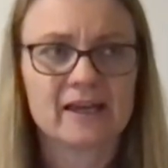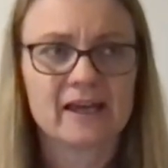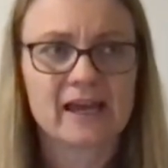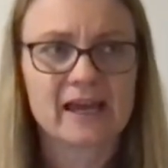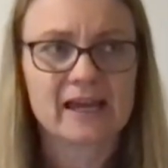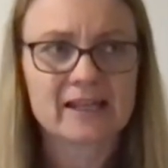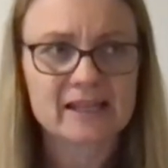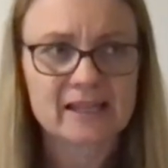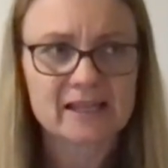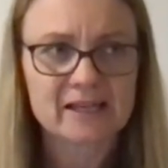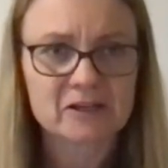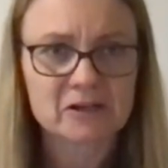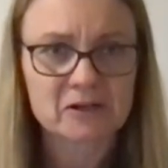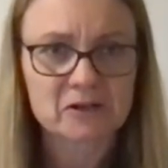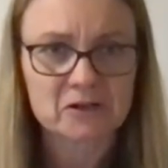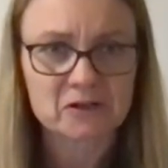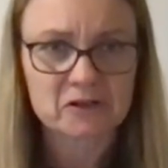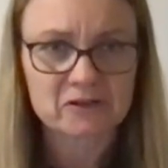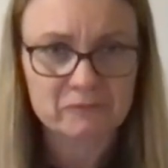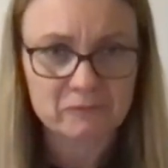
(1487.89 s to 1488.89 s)
And then
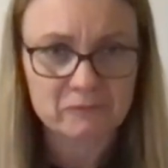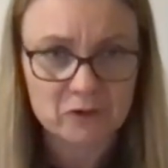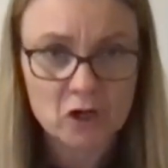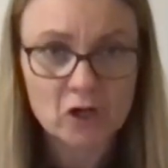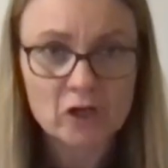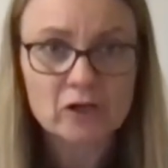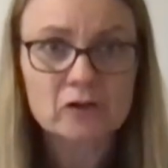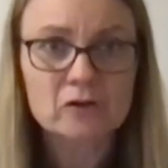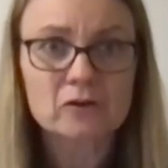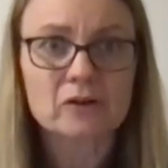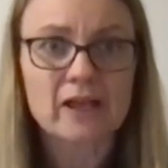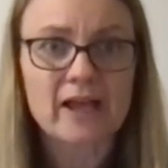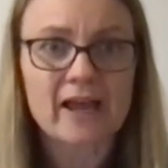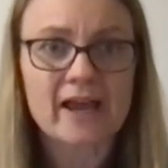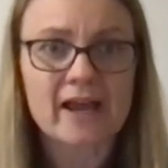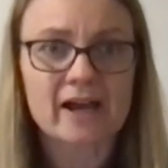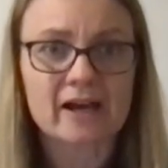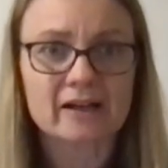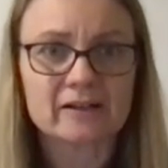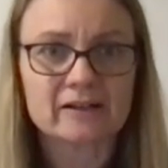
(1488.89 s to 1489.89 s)
you've got it all
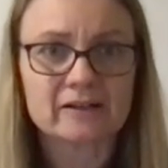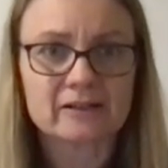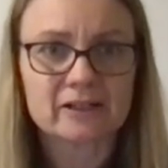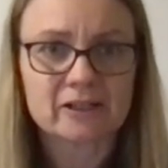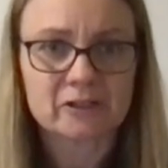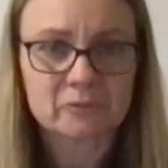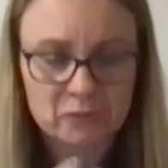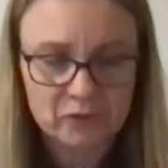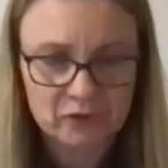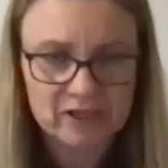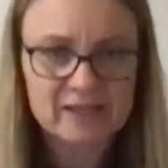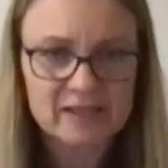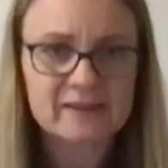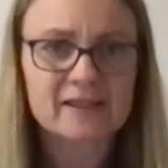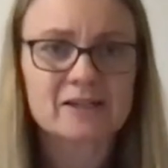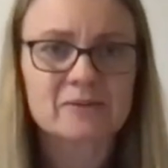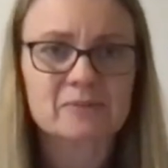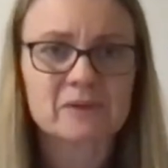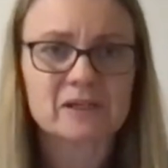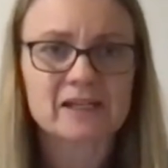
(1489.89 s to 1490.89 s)
out, you're
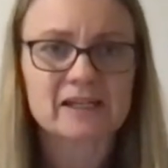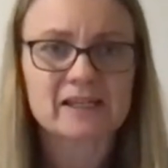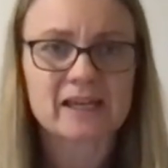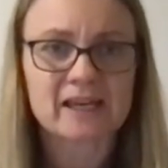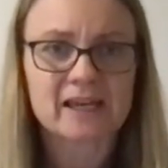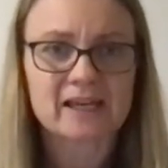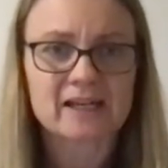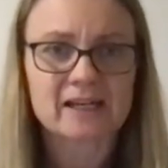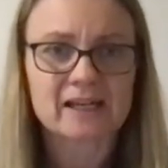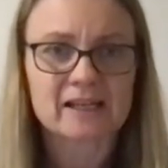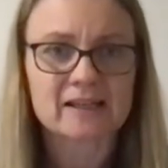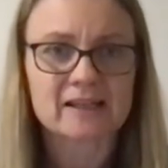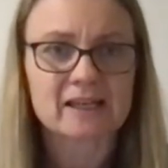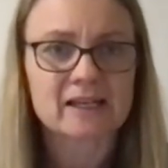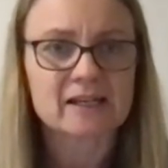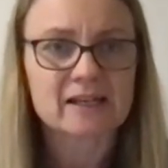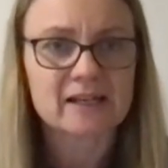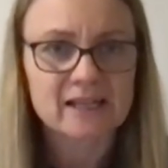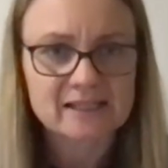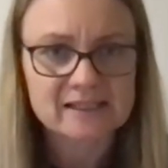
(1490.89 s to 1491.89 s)
breathing a bit again, and
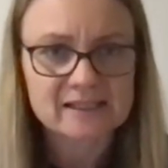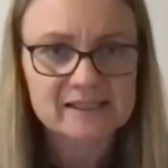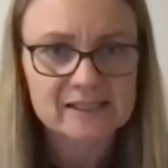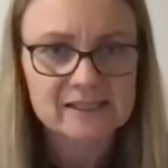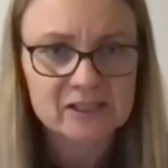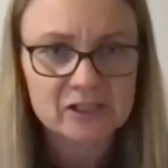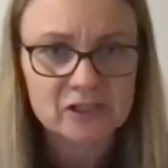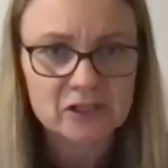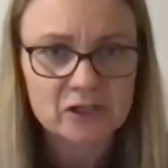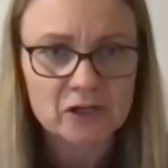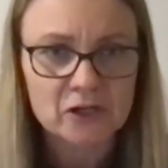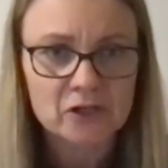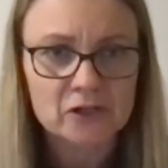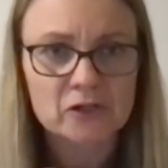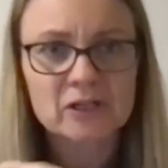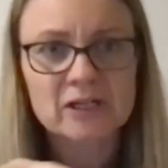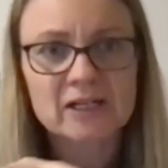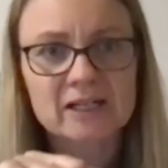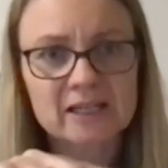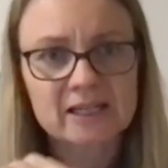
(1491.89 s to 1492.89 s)
then next thing you know,
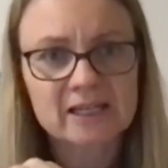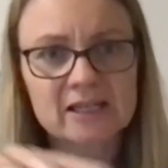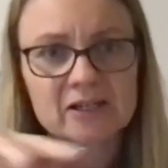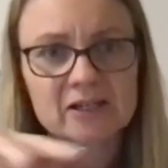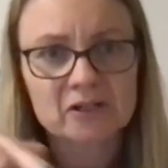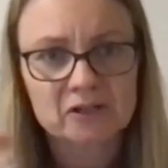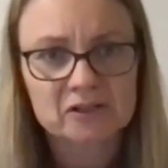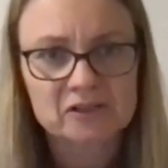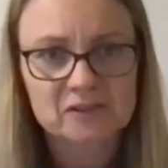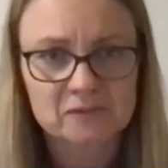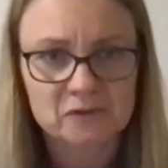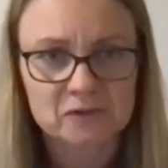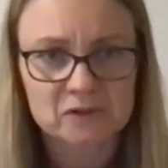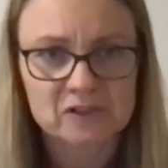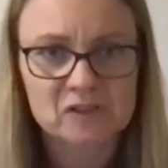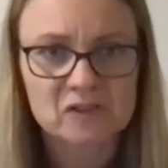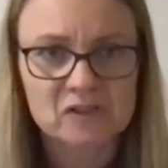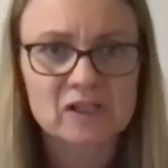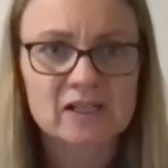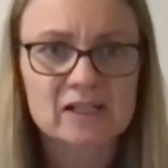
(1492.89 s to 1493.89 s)
you're going to hear God's
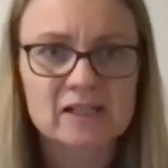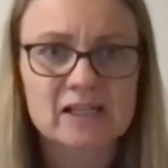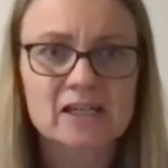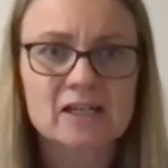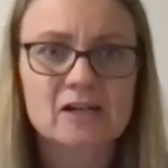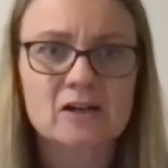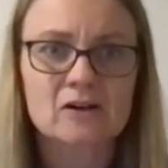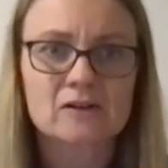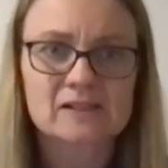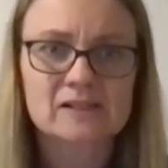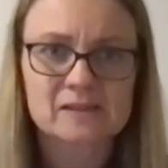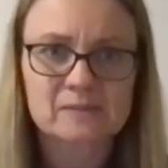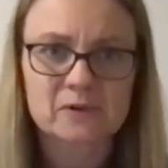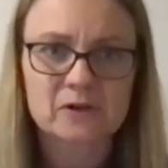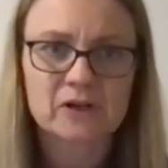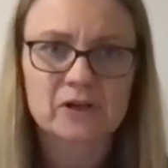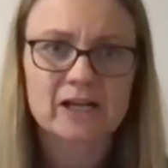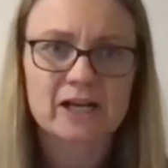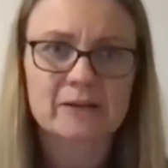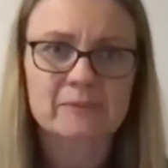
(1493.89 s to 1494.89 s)
voice. You're going to hear Holy
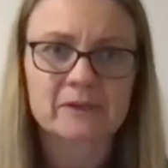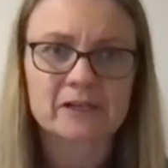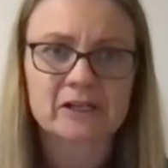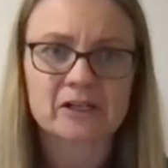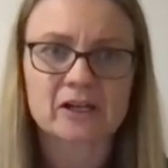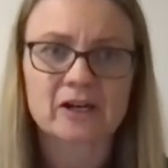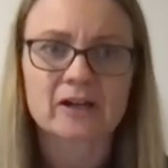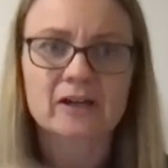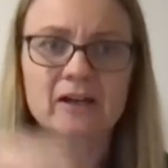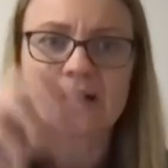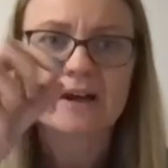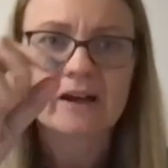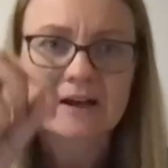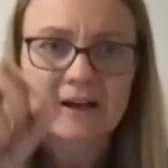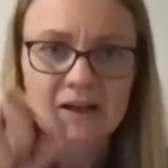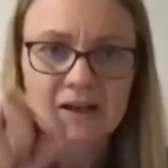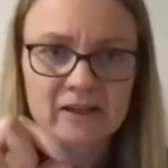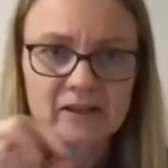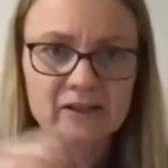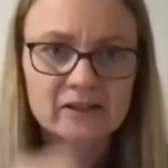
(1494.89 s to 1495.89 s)
Spirit come in and go,
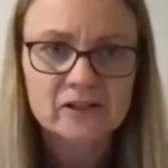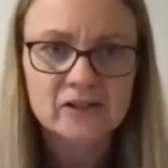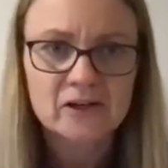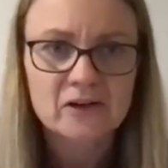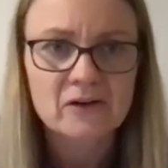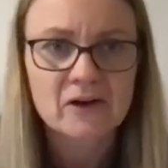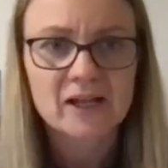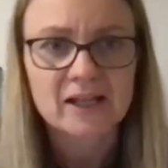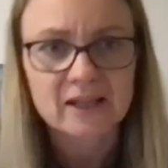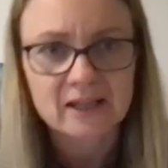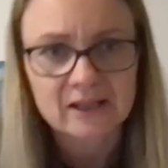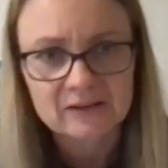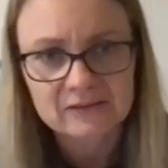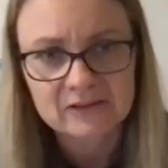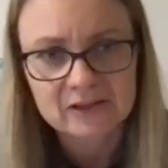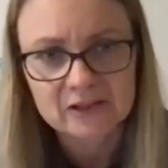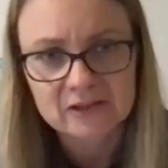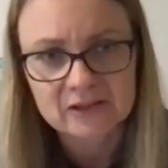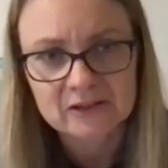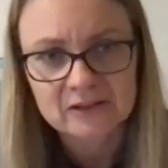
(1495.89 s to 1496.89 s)
you know, I love
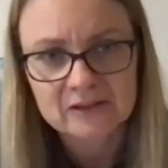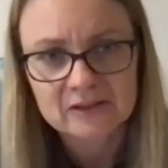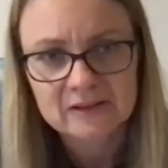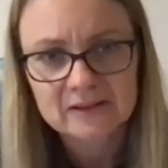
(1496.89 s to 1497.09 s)
you.